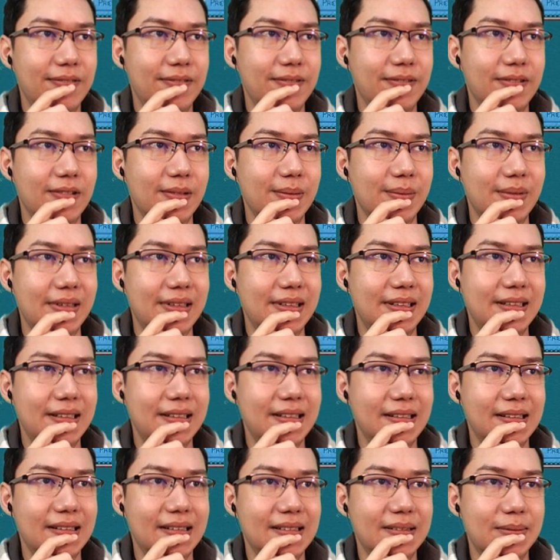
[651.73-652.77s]
former
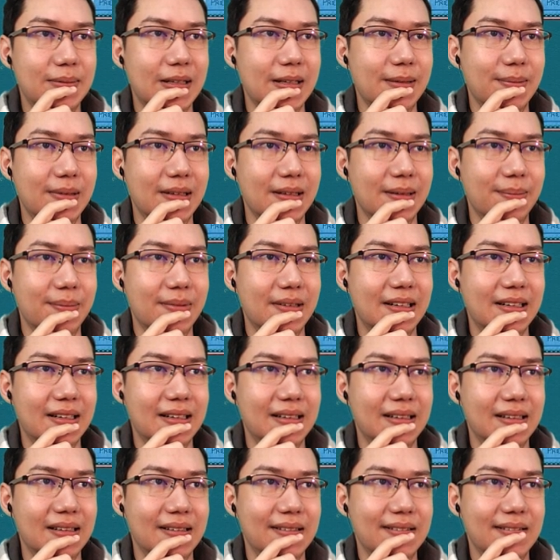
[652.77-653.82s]
leader, blah blah
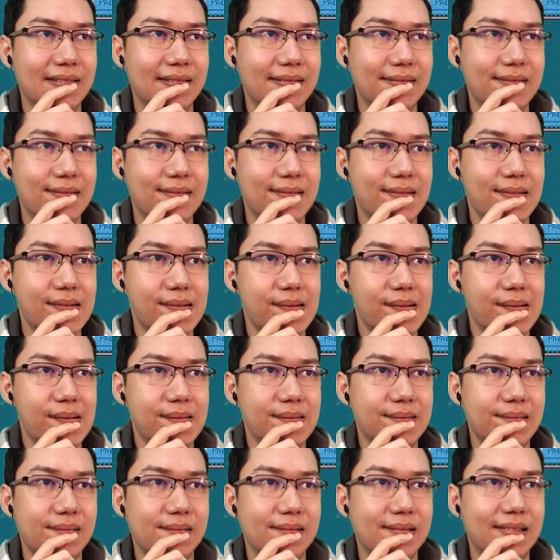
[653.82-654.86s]
blah.
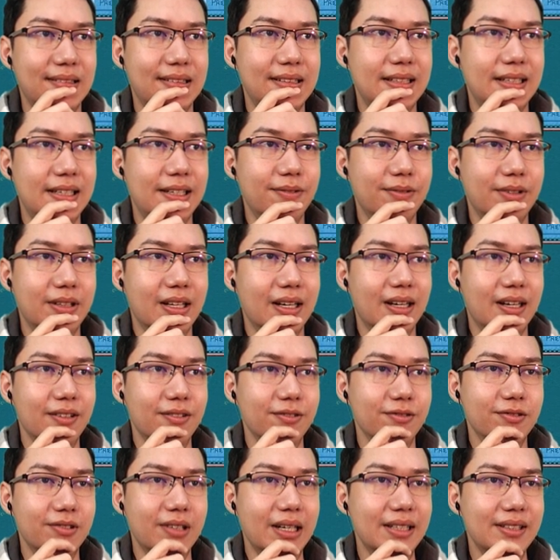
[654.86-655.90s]
Dealing with
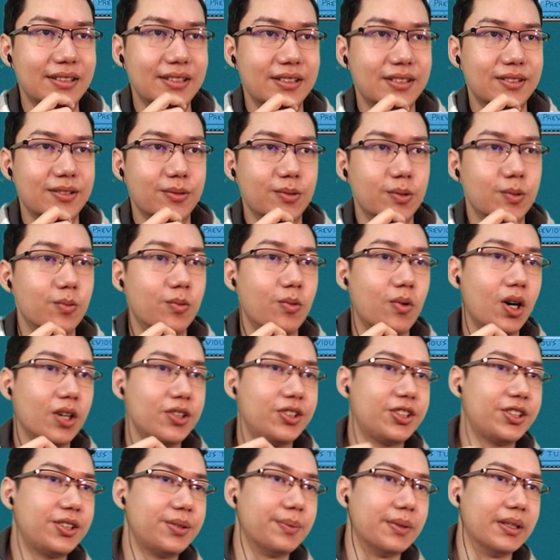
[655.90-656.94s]
unrest,
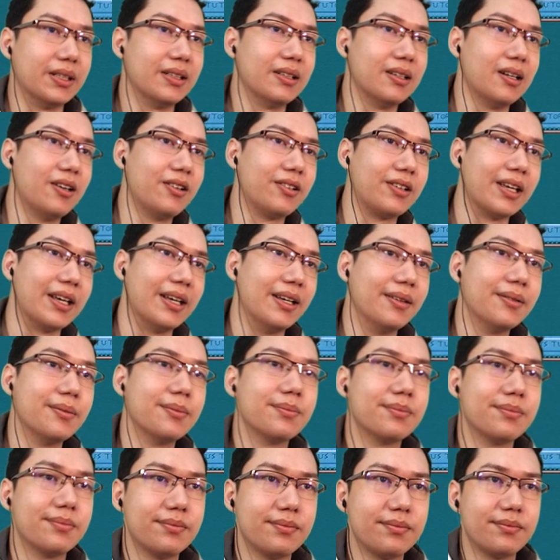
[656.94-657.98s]
watchmen. Okay.
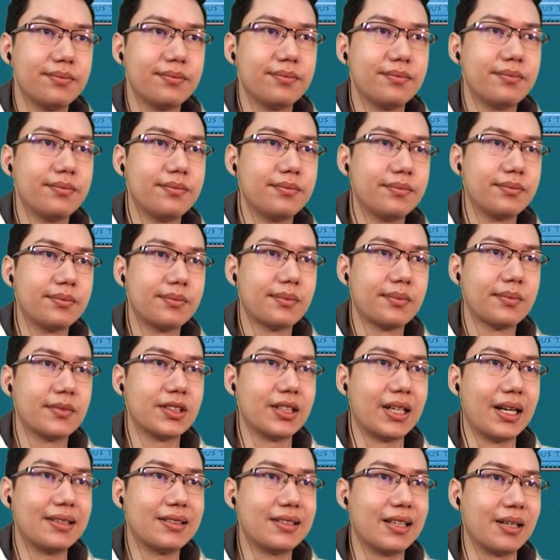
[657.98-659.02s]
So
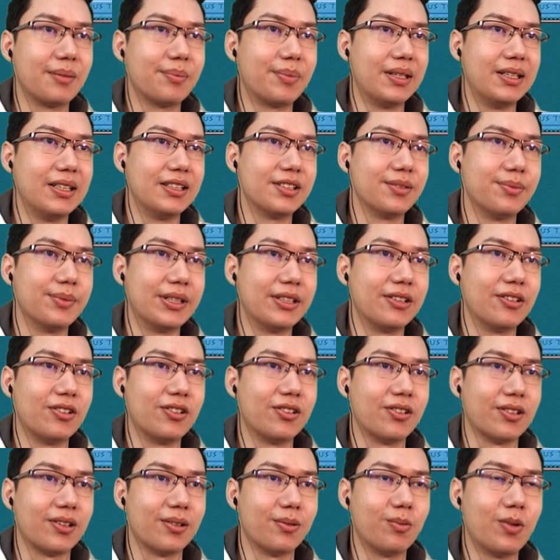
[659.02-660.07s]
that's like policemen
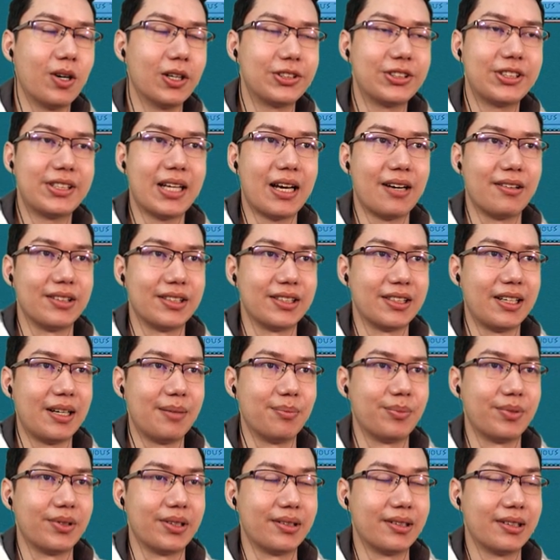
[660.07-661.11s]
or the watchtowers and
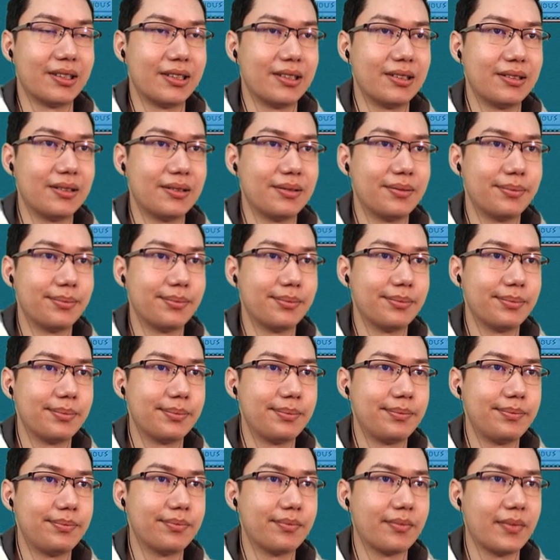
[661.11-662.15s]
emperor.
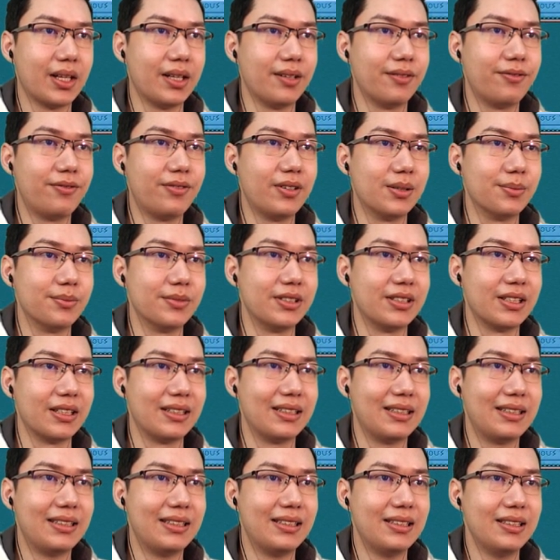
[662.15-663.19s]
Infirmaries and
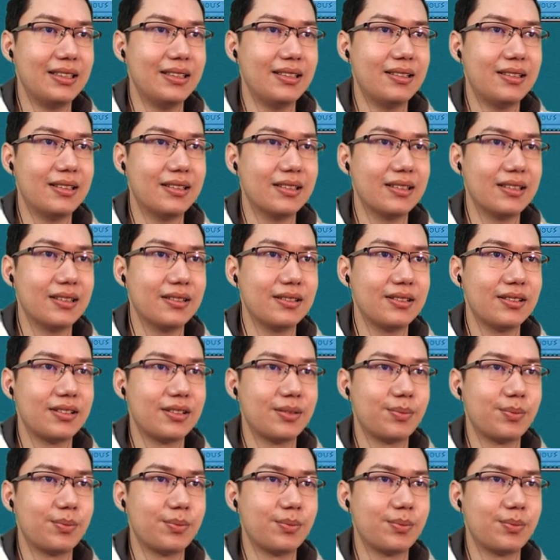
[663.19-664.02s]
healers,